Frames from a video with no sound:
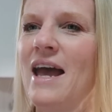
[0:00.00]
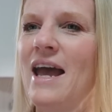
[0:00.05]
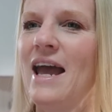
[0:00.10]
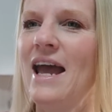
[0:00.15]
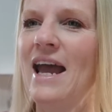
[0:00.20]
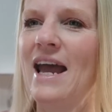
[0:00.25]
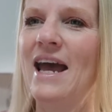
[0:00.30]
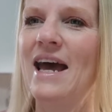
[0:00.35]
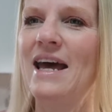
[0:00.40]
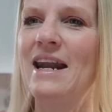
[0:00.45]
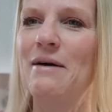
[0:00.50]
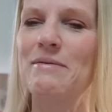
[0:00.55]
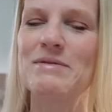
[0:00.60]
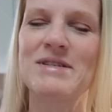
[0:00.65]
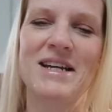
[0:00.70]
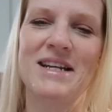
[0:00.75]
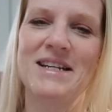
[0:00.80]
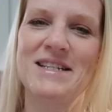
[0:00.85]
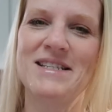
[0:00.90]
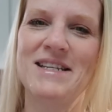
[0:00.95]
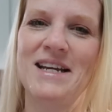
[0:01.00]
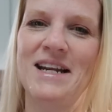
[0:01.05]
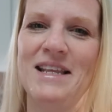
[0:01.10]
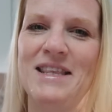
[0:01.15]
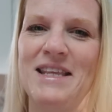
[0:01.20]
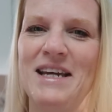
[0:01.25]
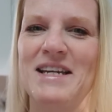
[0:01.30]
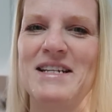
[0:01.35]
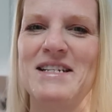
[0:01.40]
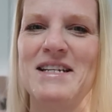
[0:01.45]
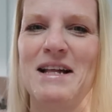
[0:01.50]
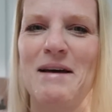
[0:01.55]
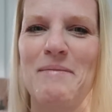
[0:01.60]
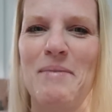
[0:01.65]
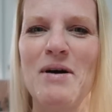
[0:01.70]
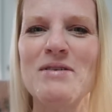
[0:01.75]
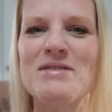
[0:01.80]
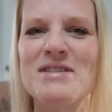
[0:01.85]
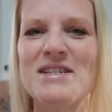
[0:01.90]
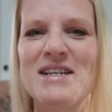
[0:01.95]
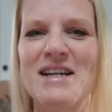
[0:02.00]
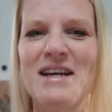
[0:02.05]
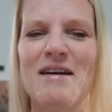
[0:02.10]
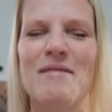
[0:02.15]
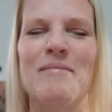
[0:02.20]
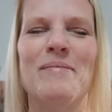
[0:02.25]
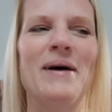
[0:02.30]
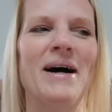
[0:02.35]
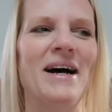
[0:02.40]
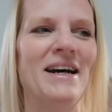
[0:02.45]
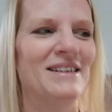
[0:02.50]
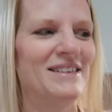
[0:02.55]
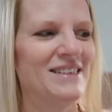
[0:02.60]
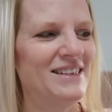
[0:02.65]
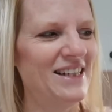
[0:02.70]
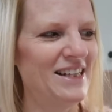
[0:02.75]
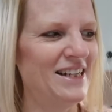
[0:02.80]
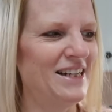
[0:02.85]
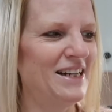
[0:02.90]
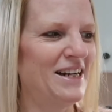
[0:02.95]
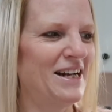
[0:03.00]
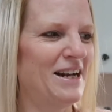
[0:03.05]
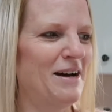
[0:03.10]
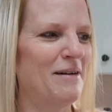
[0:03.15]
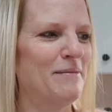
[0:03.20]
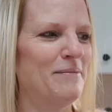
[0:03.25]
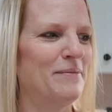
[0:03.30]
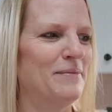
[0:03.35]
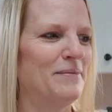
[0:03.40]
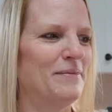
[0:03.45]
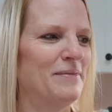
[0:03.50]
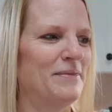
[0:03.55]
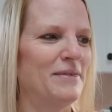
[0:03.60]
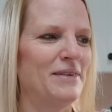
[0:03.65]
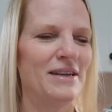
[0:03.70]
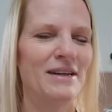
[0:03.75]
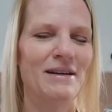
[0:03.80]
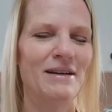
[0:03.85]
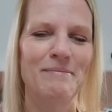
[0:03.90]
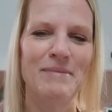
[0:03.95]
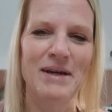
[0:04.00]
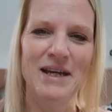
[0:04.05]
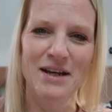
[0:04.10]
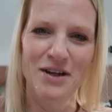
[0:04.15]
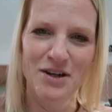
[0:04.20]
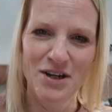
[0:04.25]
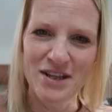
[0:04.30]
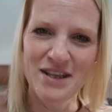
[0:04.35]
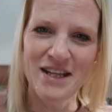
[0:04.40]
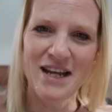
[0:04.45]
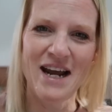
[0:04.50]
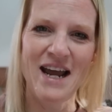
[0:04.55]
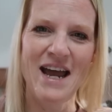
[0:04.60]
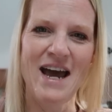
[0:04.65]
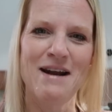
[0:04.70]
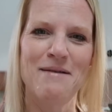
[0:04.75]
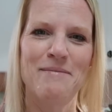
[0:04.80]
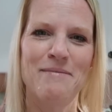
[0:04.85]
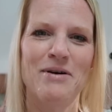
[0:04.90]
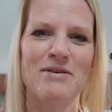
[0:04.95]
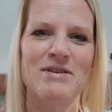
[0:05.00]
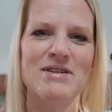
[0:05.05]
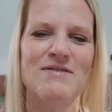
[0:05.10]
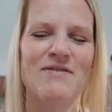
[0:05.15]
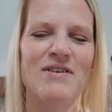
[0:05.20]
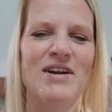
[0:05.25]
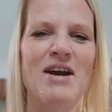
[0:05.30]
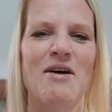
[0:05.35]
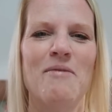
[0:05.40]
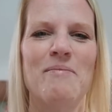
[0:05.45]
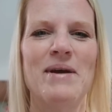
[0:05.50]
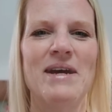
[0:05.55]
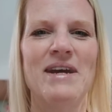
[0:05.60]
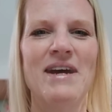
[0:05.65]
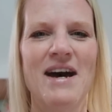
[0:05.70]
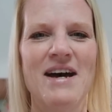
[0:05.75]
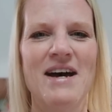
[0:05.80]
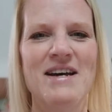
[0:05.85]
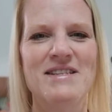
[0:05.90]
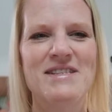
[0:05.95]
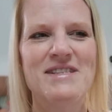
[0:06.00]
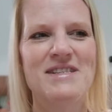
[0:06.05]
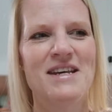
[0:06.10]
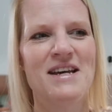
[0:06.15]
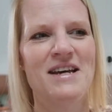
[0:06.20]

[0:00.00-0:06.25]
And I wasn't gonna say anything until I posted it, but ended up being good that I had a bonus video because